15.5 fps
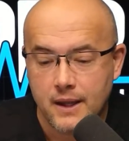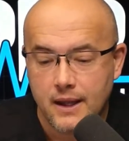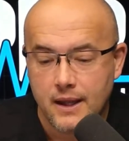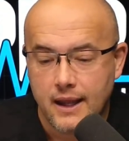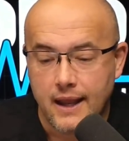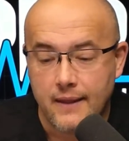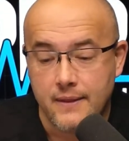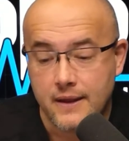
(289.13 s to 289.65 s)

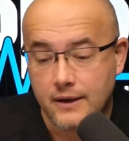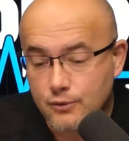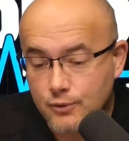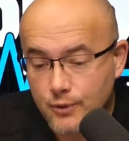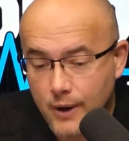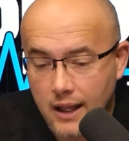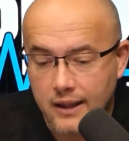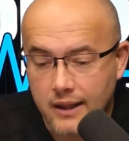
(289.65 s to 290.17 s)
And then
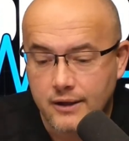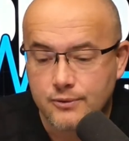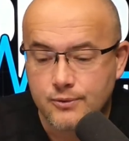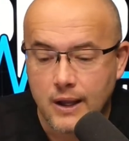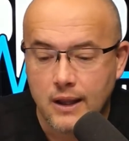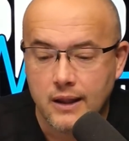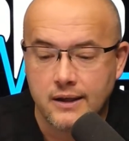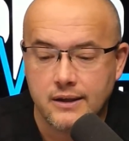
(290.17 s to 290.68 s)

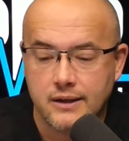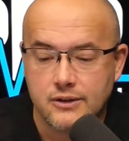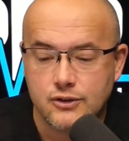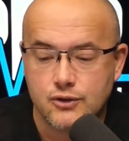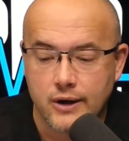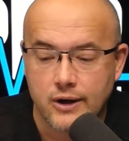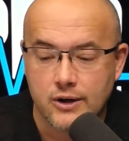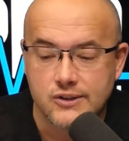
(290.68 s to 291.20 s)
ghrelin
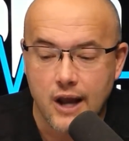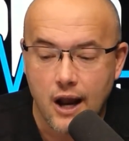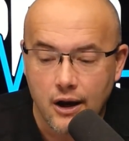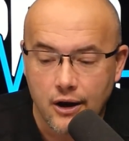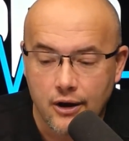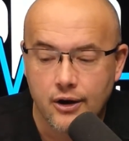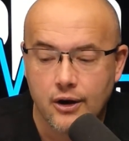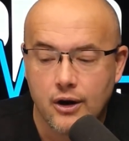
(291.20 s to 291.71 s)
triggers
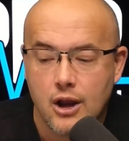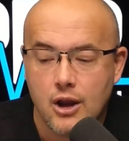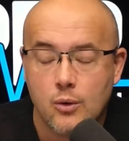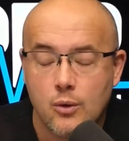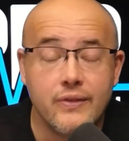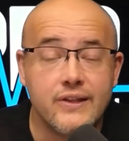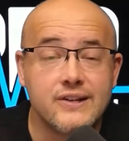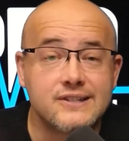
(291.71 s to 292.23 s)
hunger
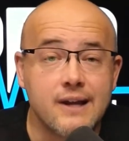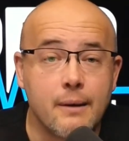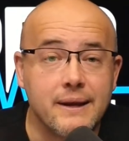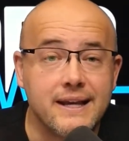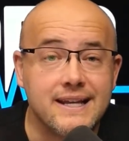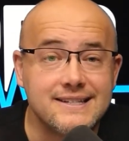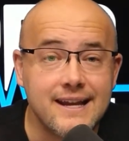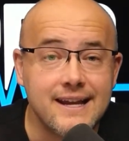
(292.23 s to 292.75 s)
when the
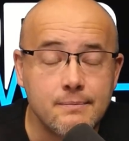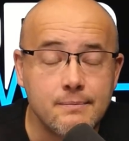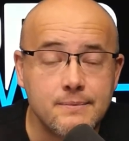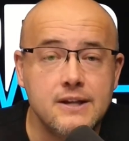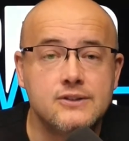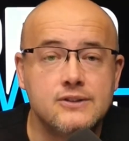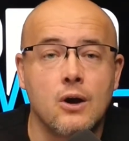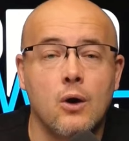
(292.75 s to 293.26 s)
stomach is
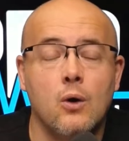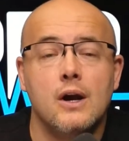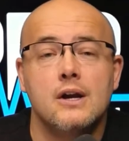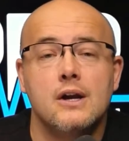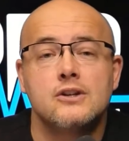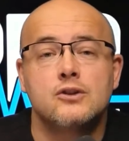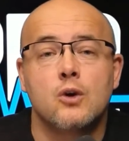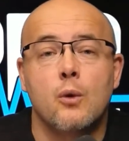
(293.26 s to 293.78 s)
empty. So
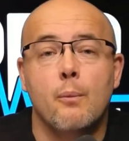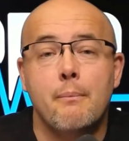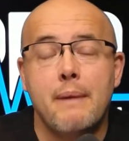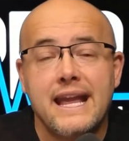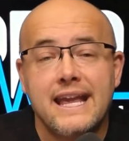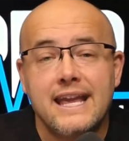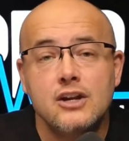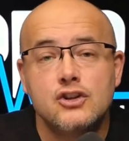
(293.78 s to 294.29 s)

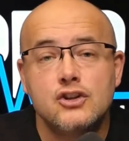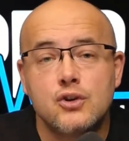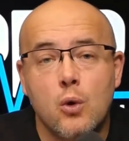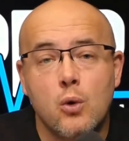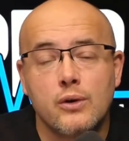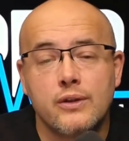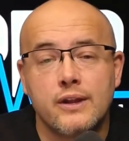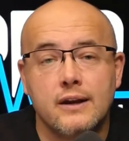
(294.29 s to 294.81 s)
making
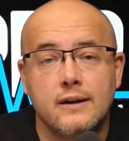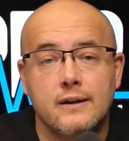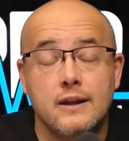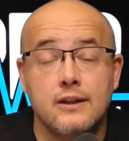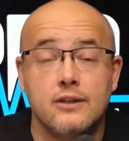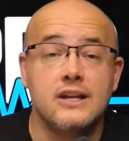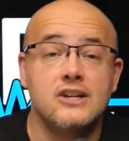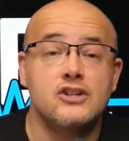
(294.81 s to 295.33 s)
sure that
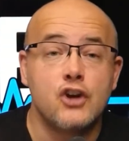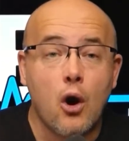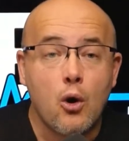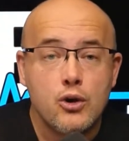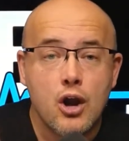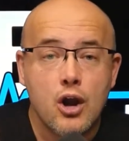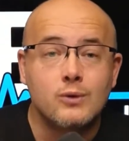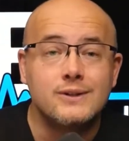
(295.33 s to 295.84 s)
these
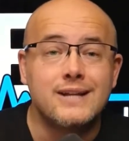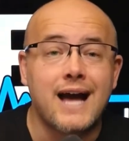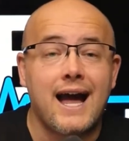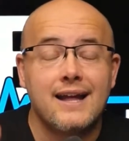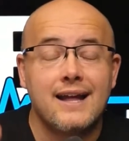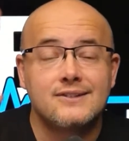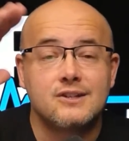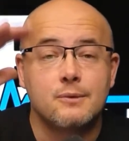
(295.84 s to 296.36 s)
yo-yo
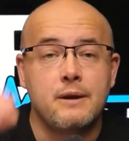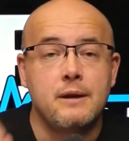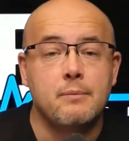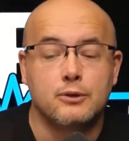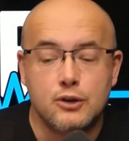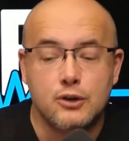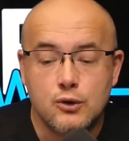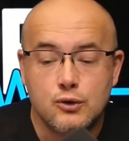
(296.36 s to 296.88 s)
diets that
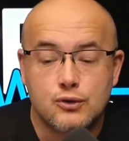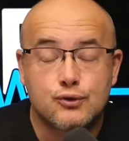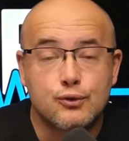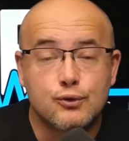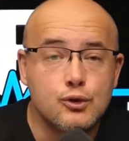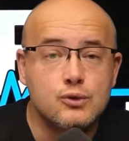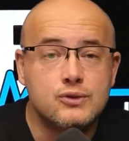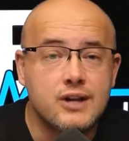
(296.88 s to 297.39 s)
people do
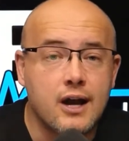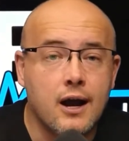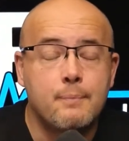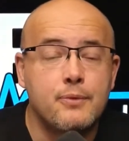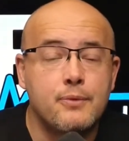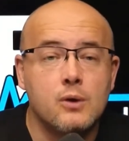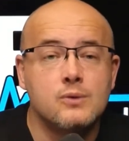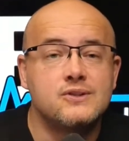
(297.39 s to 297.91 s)
screws
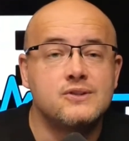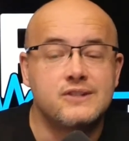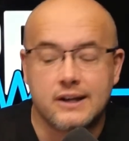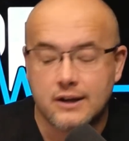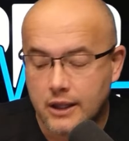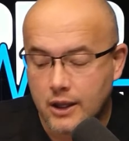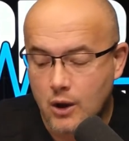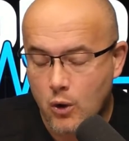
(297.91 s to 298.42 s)
up those
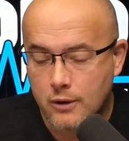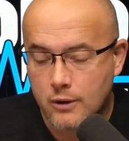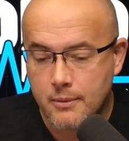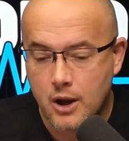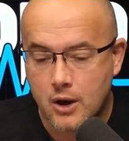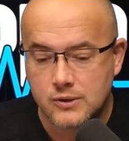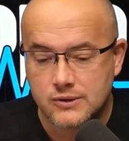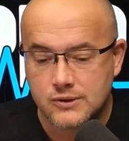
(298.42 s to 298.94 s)
signaling
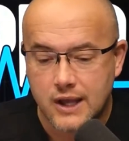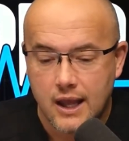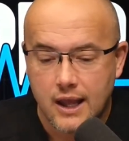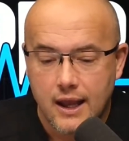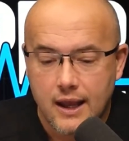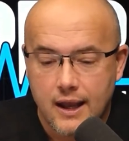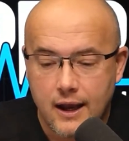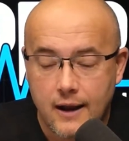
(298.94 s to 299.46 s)
hormones,
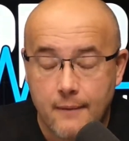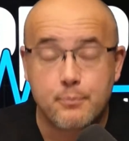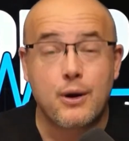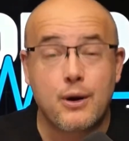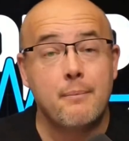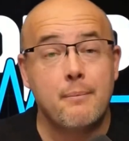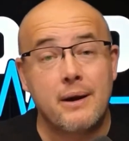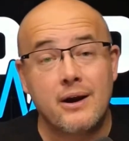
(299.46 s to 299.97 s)

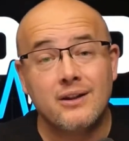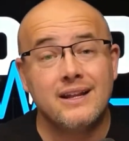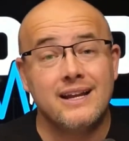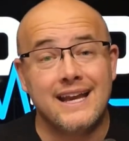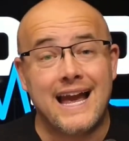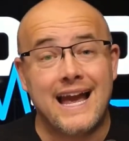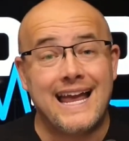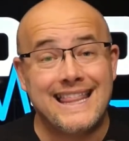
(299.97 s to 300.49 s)

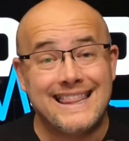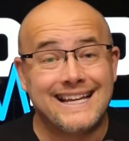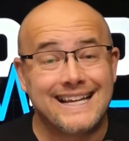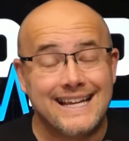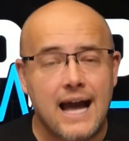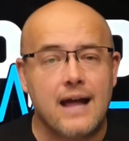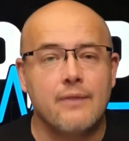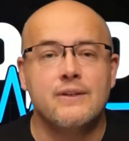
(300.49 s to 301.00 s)
primarily in the
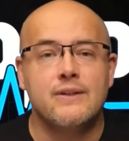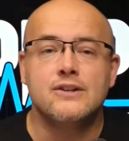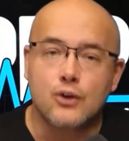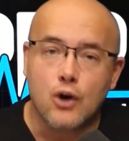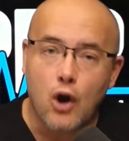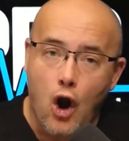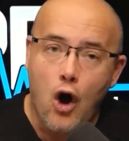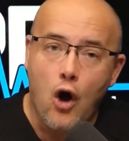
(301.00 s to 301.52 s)
gut. These
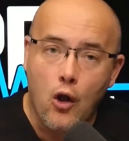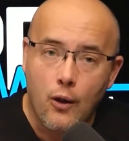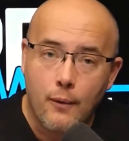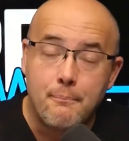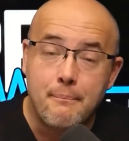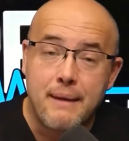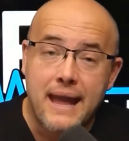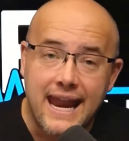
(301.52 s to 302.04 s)
are all
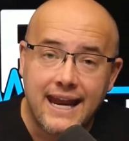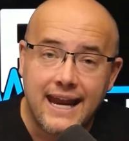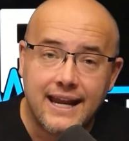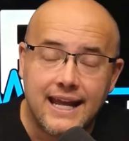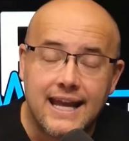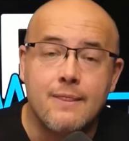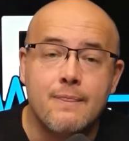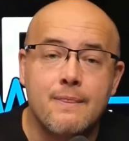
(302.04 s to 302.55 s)

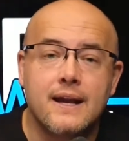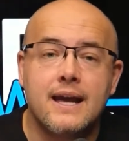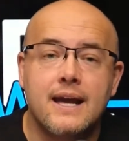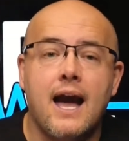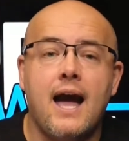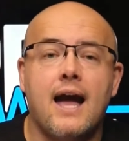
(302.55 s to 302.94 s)
made in the gut.